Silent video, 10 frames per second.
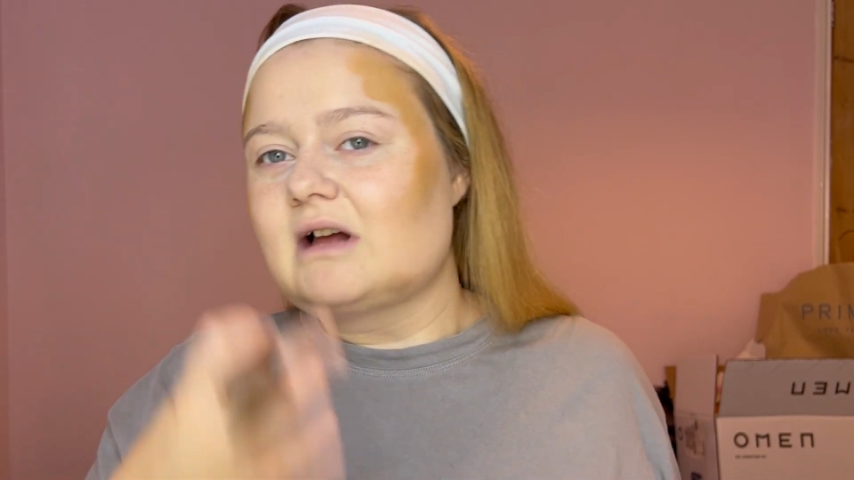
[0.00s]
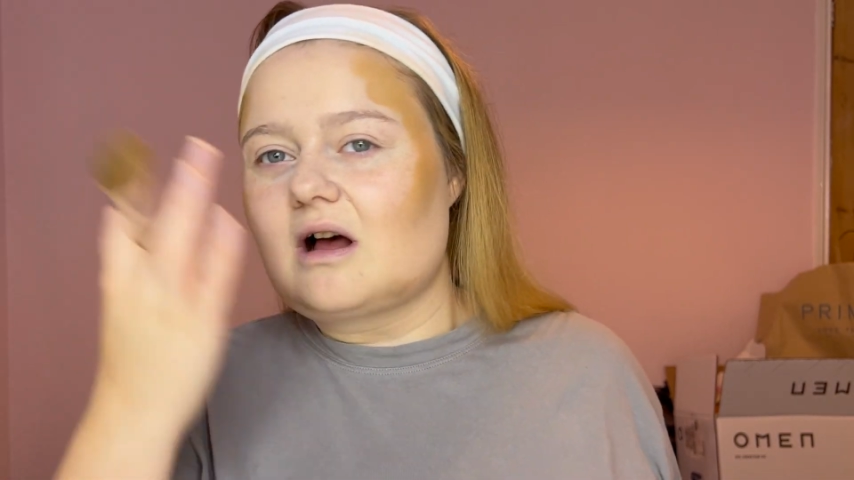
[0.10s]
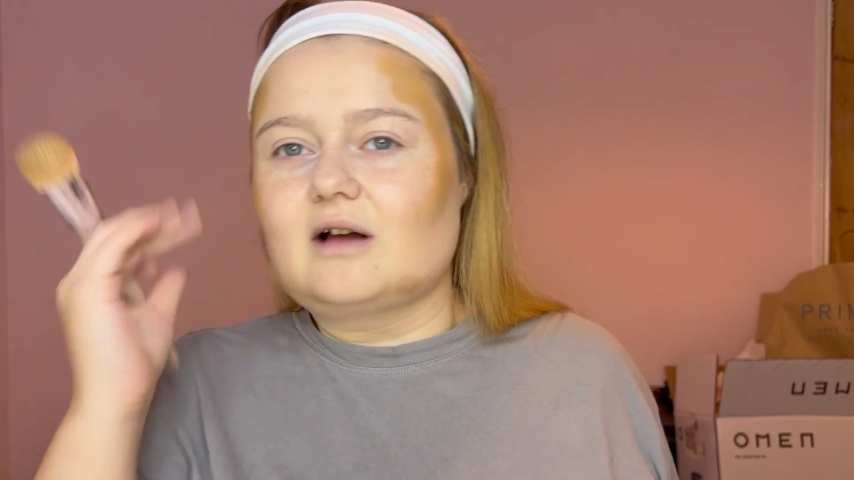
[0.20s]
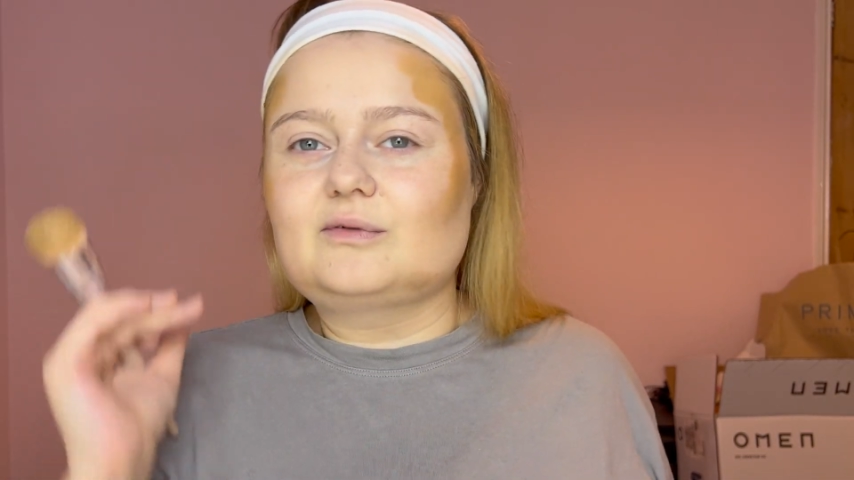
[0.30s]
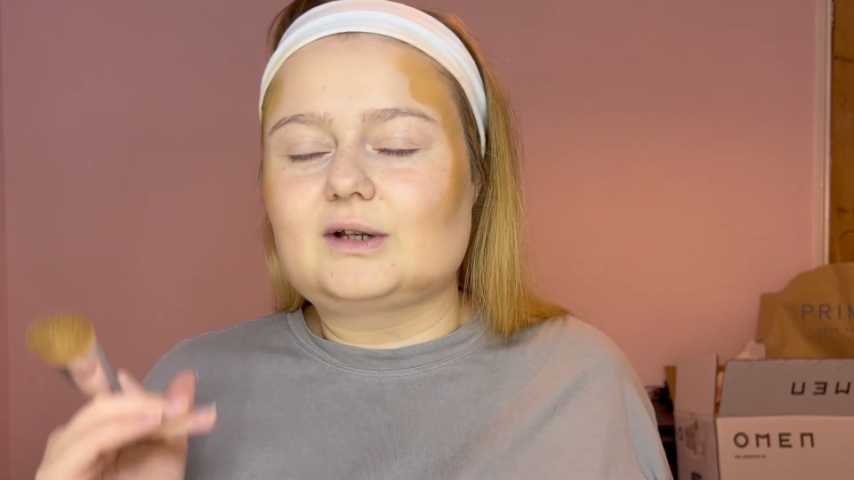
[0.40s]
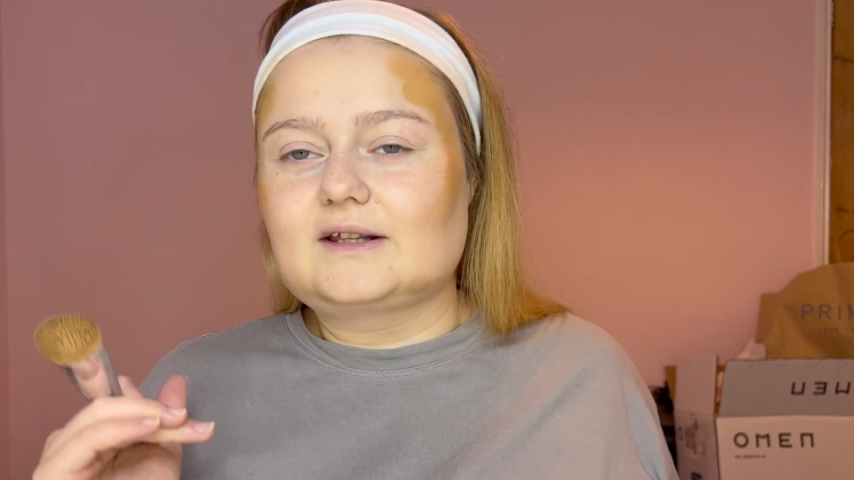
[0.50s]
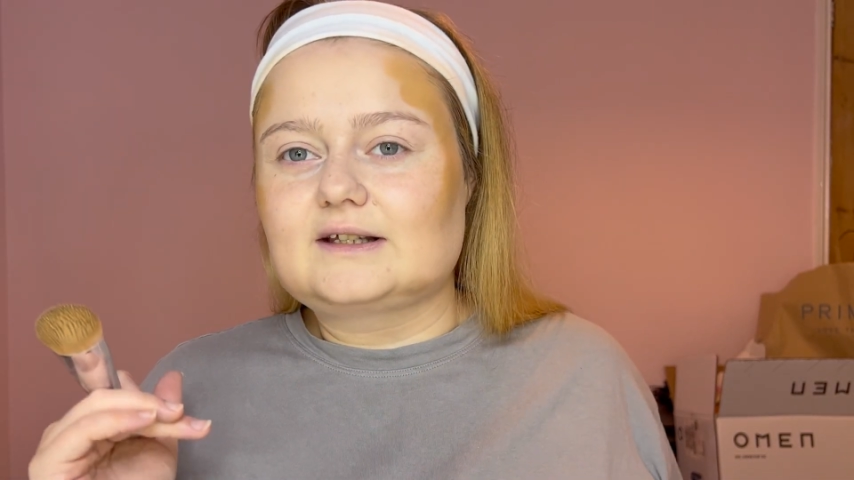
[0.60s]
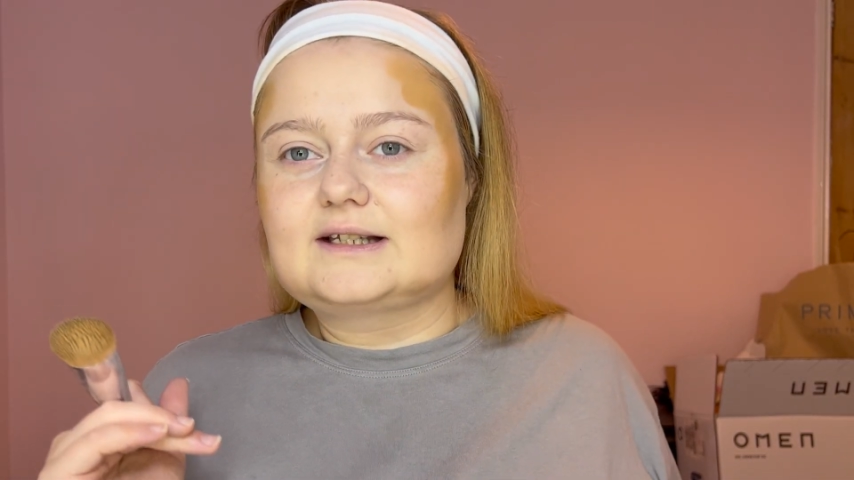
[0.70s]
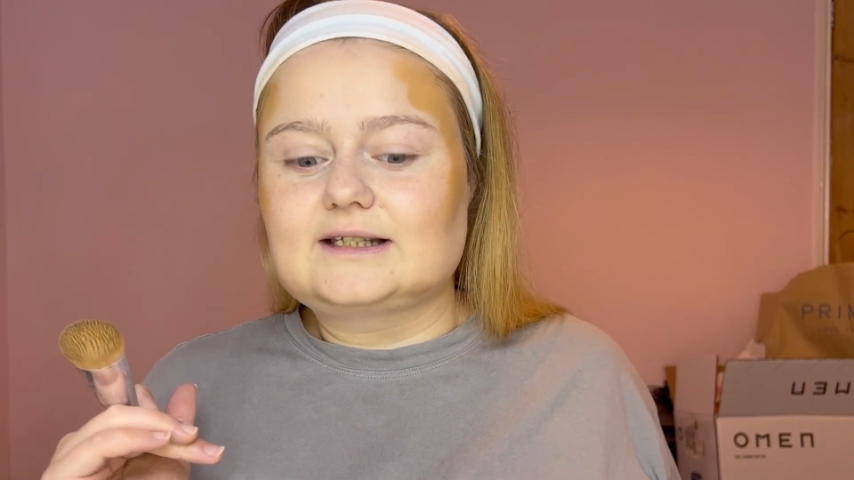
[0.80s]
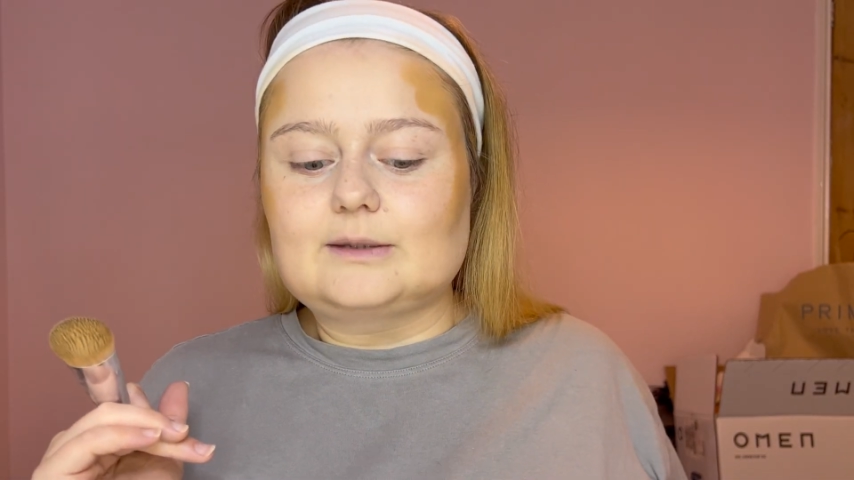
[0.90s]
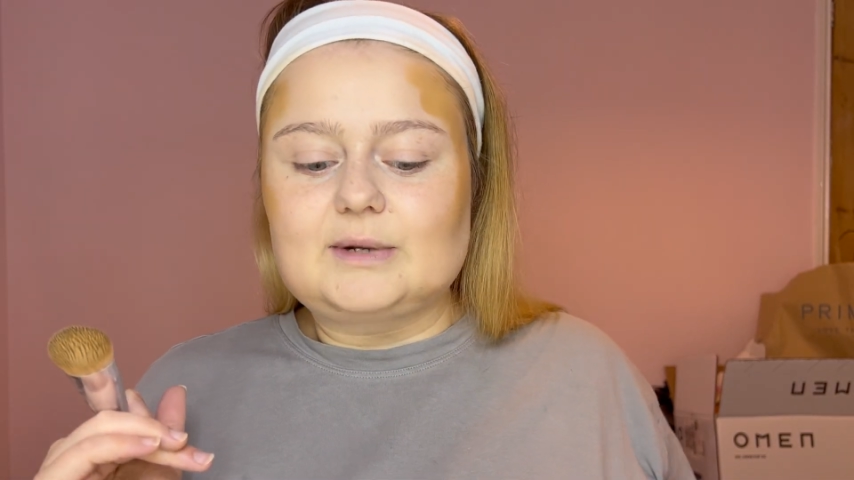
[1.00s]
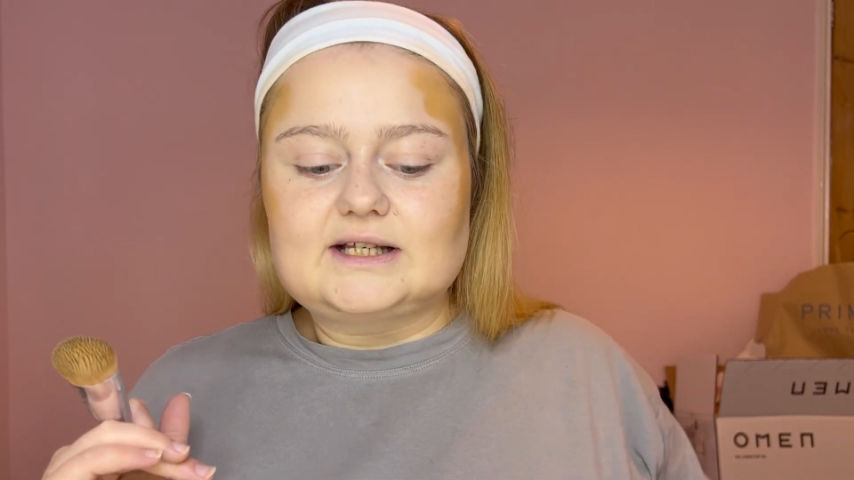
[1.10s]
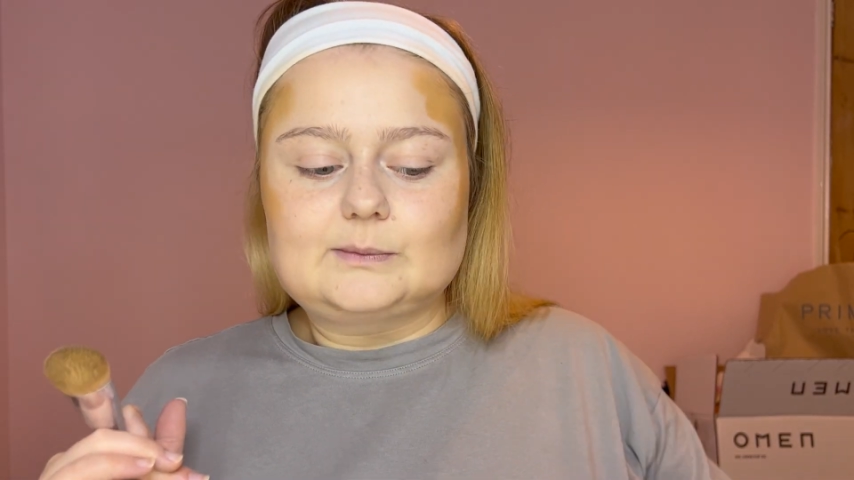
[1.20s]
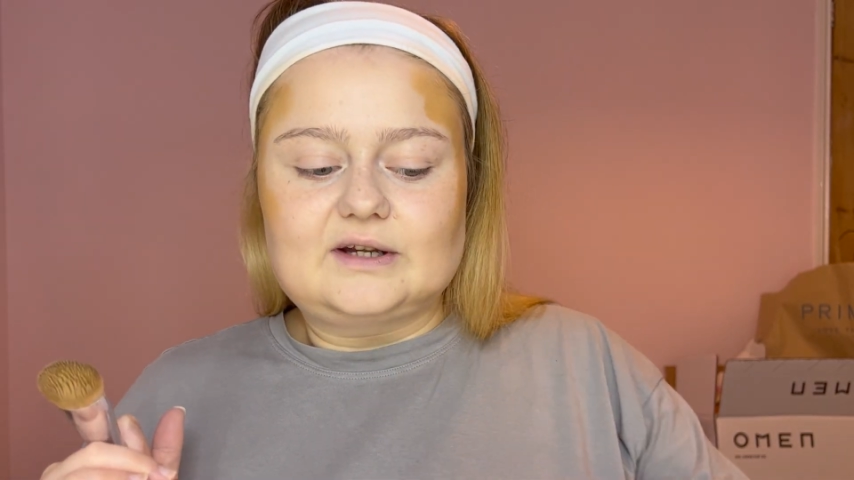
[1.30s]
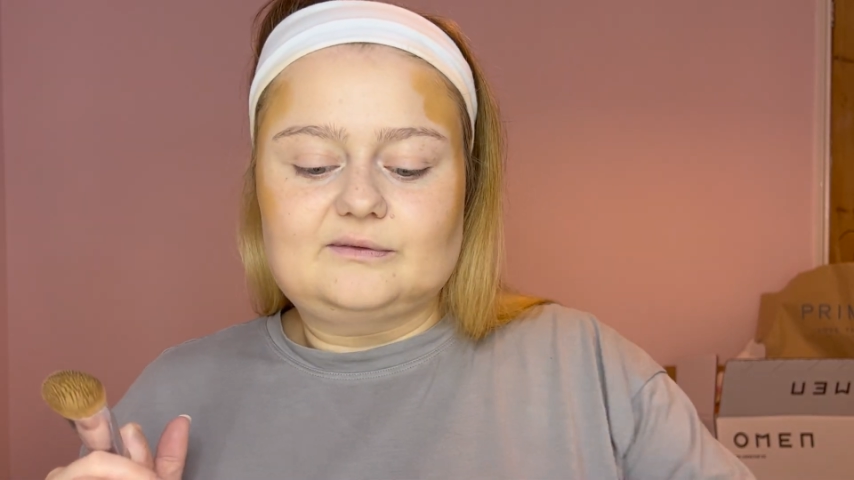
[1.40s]
I feel like this is the
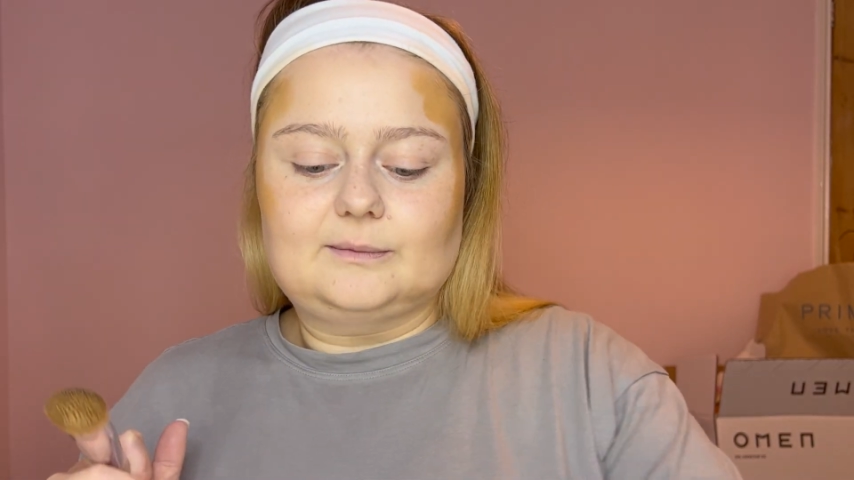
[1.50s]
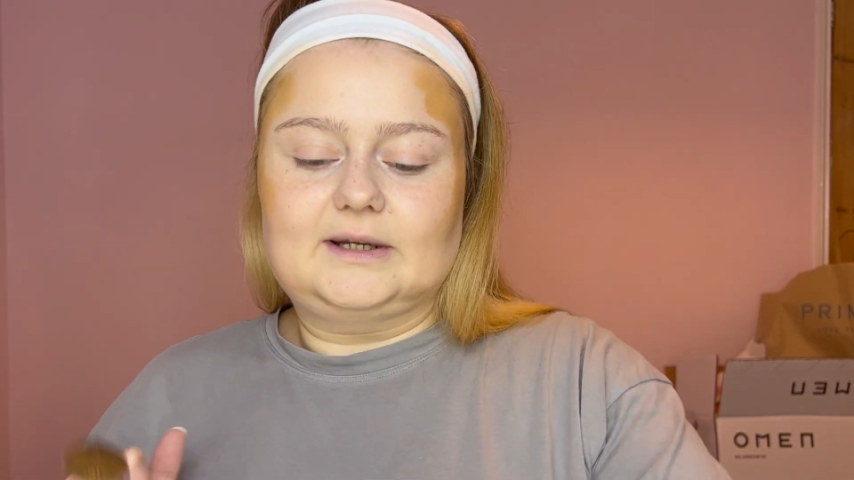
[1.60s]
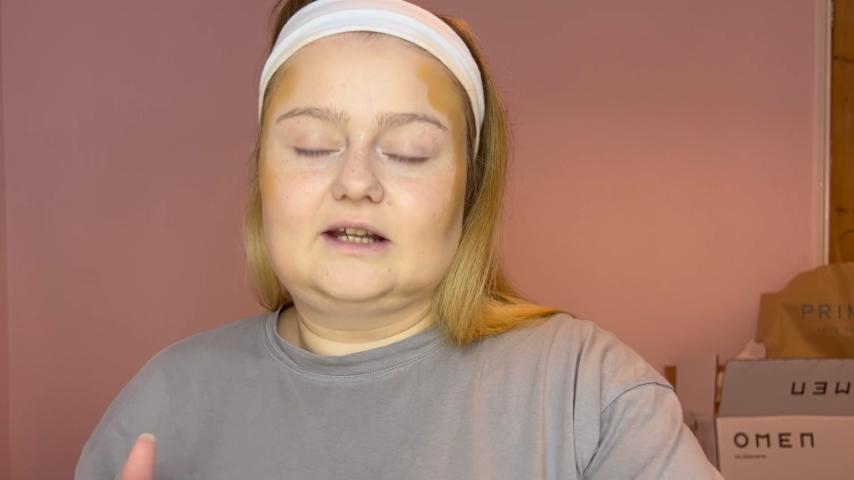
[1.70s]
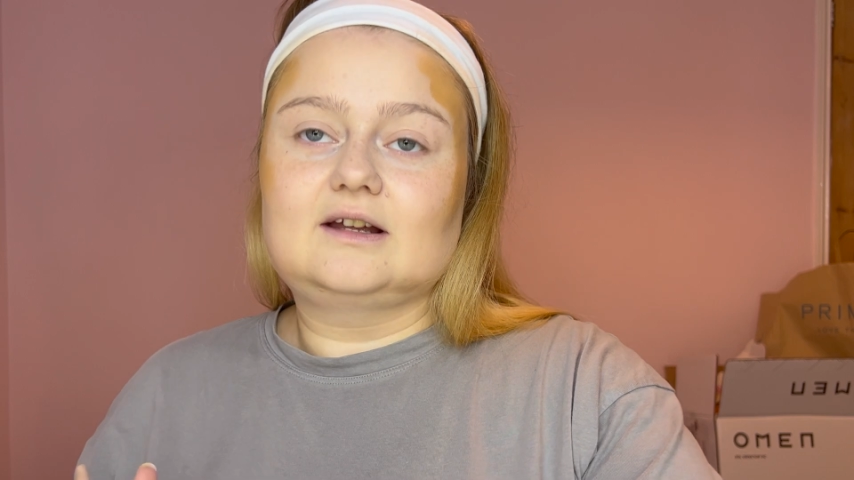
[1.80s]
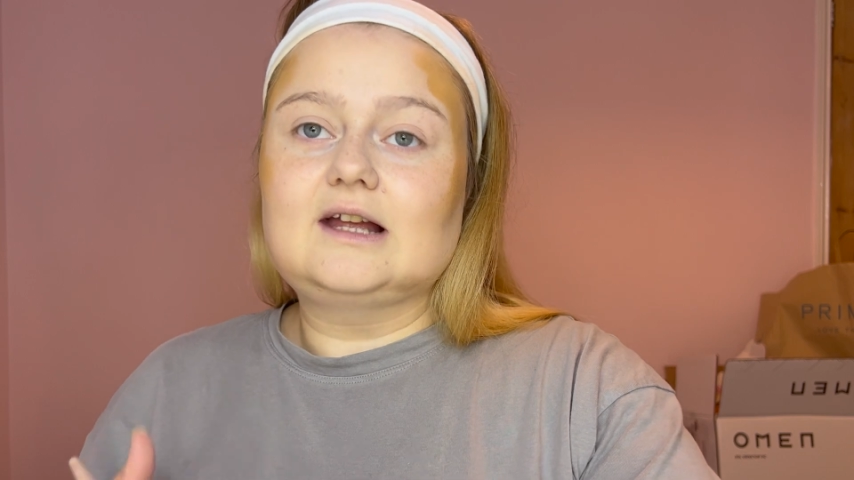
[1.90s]
best way for me.